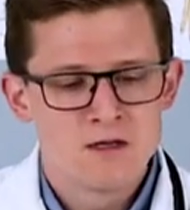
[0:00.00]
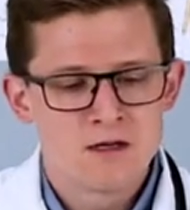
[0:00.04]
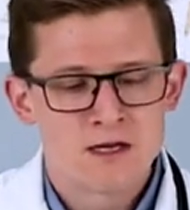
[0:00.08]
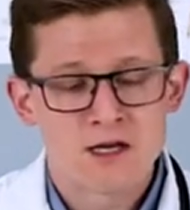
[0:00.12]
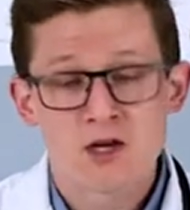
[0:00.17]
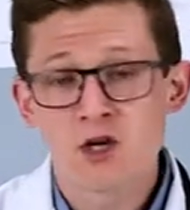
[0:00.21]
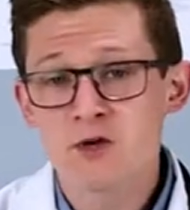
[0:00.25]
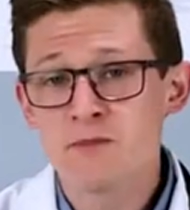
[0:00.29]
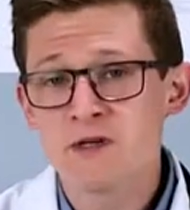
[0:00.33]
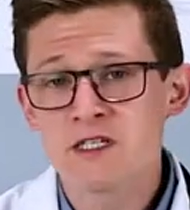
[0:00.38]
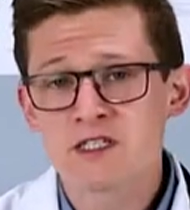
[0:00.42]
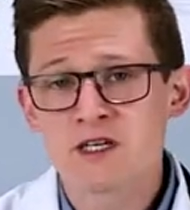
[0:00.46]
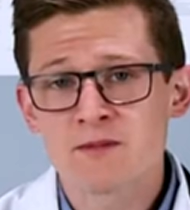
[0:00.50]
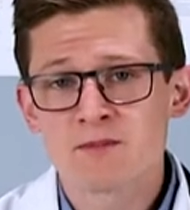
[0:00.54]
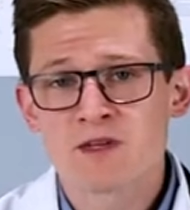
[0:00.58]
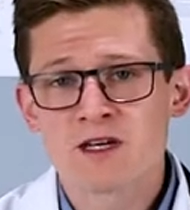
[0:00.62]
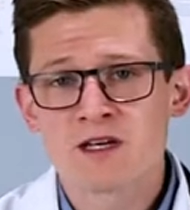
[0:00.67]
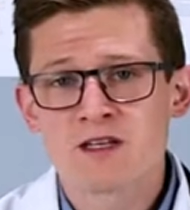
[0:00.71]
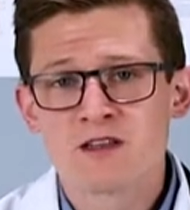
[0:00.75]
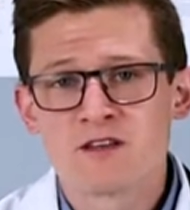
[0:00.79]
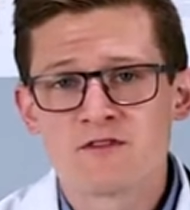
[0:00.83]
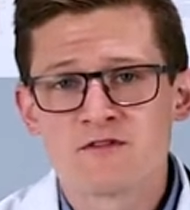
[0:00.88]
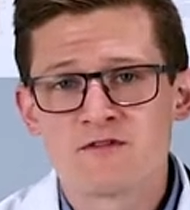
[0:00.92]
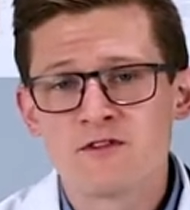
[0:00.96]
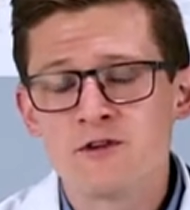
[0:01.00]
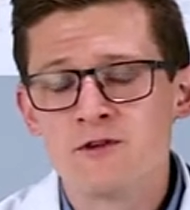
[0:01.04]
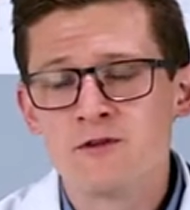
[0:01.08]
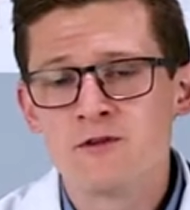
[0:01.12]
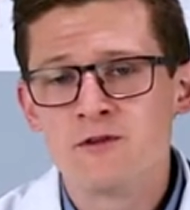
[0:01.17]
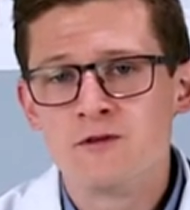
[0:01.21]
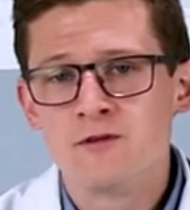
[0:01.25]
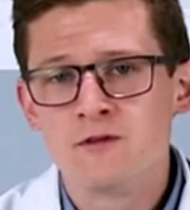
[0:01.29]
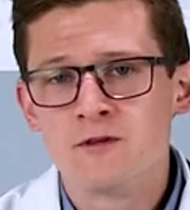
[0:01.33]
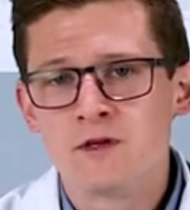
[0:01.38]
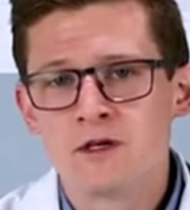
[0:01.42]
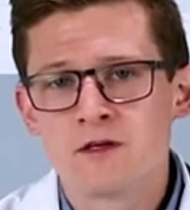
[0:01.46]
It could be something in the
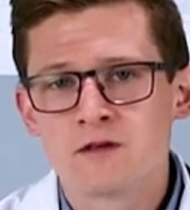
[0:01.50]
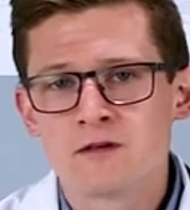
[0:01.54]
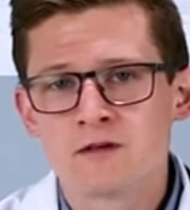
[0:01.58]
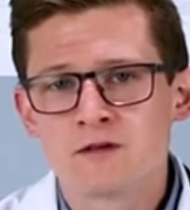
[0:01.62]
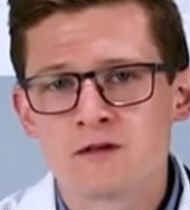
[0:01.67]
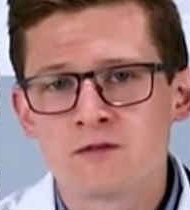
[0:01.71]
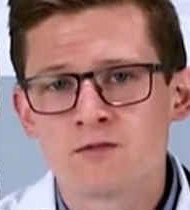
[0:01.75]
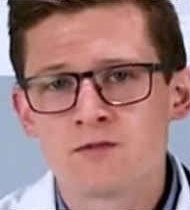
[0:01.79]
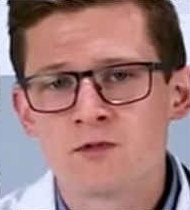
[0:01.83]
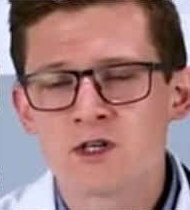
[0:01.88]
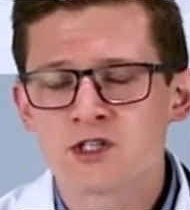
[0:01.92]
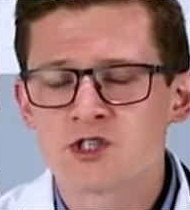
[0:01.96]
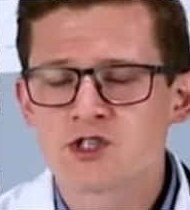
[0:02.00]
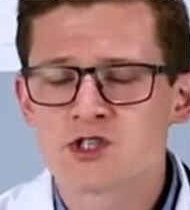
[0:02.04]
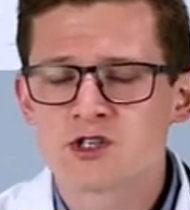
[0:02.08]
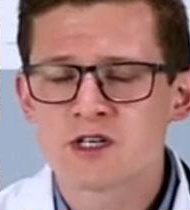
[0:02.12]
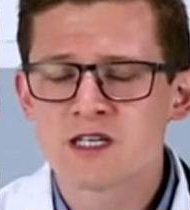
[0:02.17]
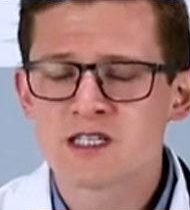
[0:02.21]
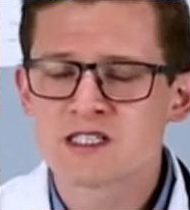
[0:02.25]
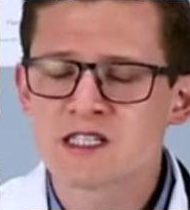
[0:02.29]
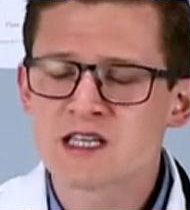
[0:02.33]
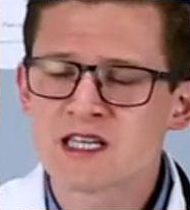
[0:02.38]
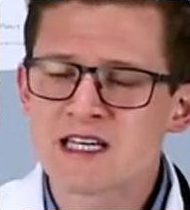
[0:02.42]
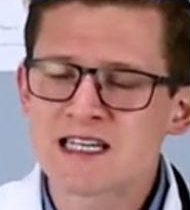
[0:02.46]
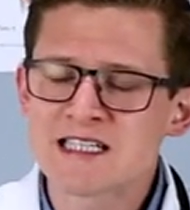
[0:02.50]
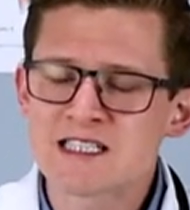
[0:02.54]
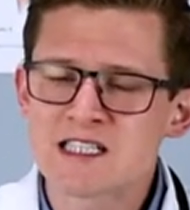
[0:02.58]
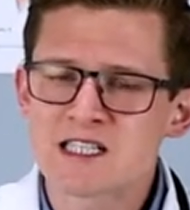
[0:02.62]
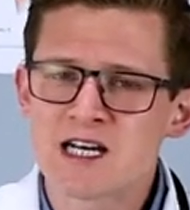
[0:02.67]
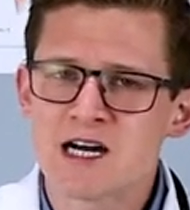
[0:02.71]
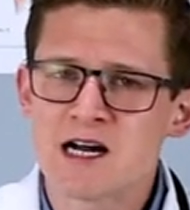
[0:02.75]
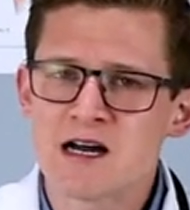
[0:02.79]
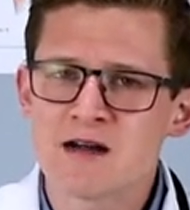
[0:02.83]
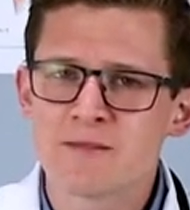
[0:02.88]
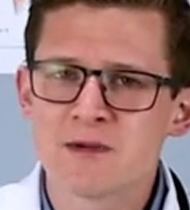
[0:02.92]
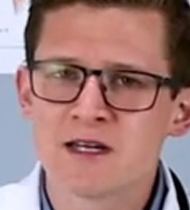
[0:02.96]
food, which is less
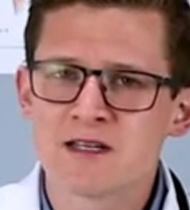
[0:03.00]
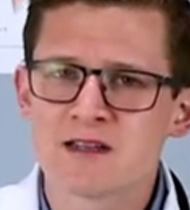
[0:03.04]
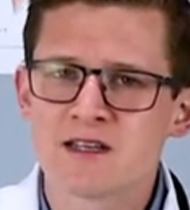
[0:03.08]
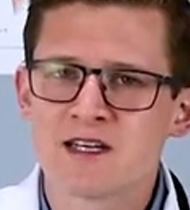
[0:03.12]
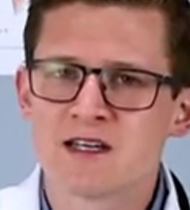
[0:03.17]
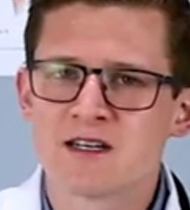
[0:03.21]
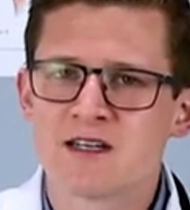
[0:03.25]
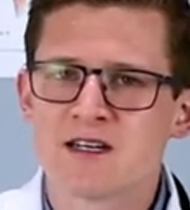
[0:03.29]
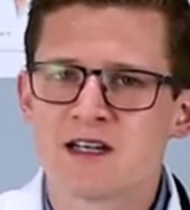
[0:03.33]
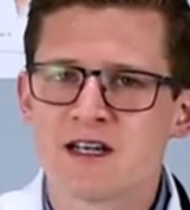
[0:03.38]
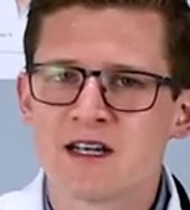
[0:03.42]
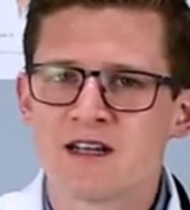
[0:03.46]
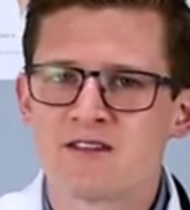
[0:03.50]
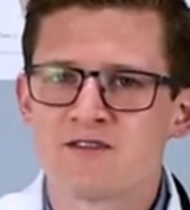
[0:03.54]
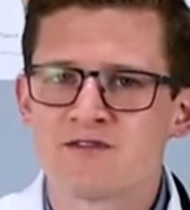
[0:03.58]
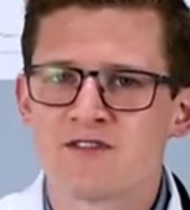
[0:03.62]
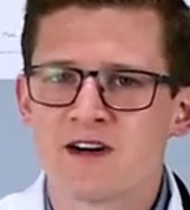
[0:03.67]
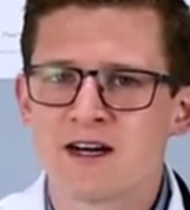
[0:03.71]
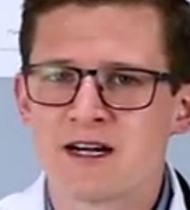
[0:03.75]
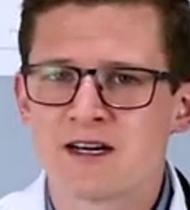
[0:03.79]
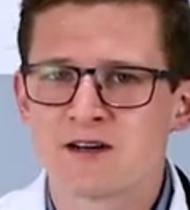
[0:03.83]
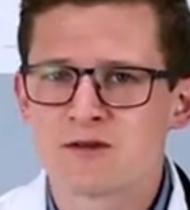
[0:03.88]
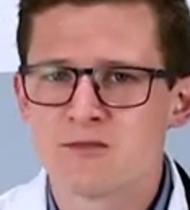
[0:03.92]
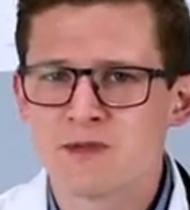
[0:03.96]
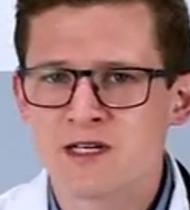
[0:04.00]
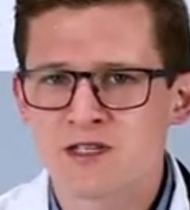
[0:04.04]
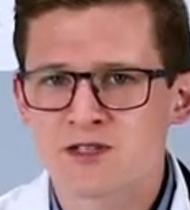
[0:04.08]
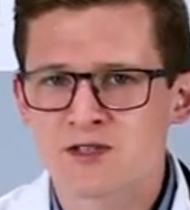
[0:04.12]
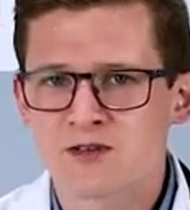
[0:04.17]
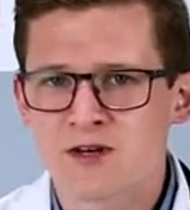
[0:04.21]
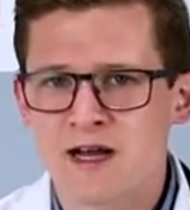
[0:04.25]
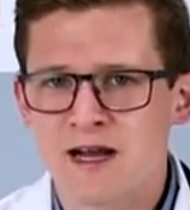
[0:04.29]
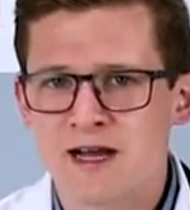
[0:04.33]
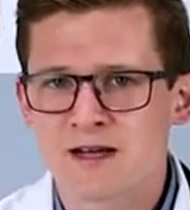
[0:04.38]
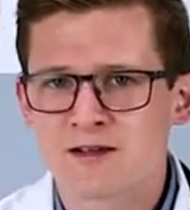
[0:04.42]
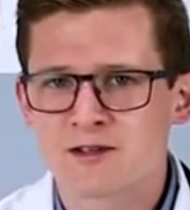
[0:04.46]
common than
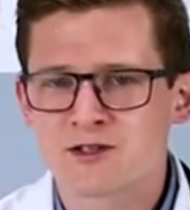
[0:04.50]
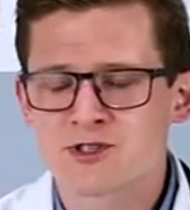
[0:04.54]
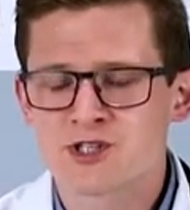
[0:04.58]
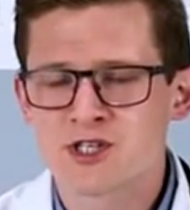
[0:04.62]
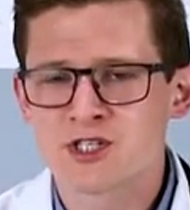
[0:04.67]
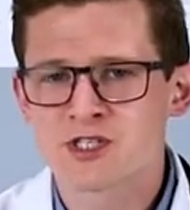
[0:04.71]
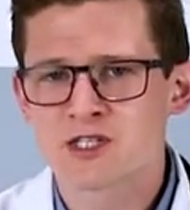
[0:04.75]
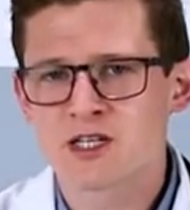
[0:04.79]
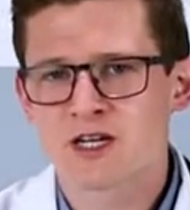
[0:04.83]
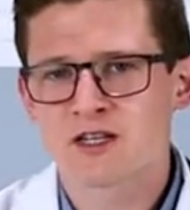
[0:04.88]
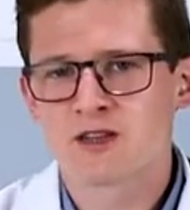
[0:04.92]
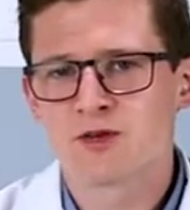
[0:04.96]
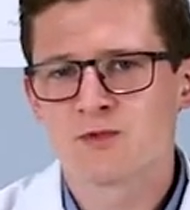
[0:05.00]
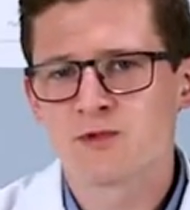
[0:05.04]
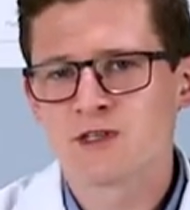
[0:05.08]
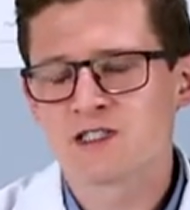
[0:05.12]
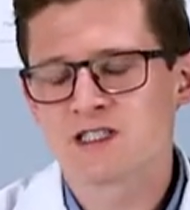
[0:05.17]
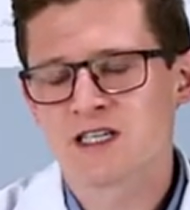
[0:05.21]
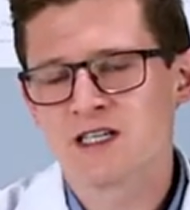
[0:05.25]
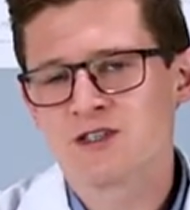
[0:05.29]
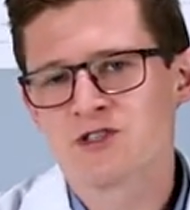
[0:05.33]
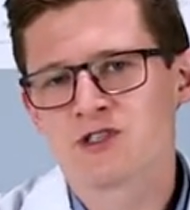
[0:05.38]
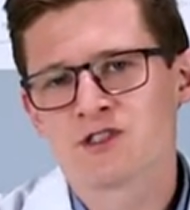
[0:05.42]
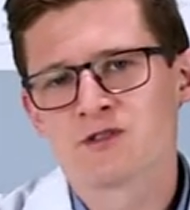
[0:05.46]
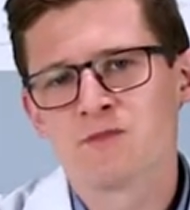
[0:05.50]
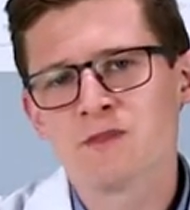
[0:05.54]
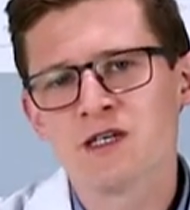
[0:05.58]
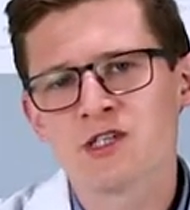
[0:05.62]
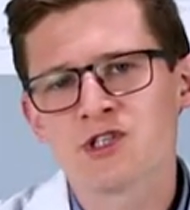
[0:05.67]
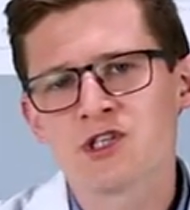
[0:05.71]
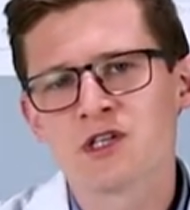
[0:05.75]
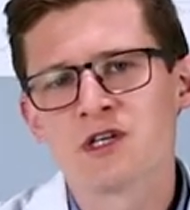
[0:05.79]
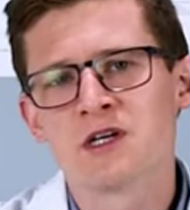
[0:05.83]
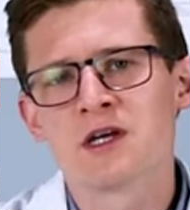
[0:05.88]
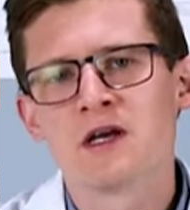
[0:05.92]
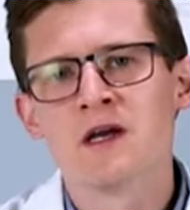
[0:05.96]
environmental allergies like the ones I just
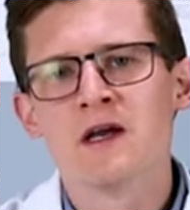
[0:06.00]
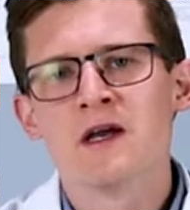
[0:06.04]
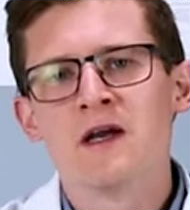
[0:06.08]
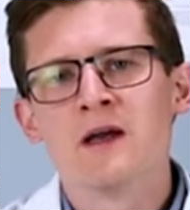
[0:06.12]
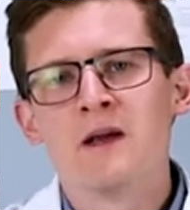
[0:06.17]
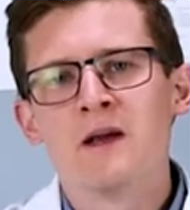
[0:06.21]
mentioned,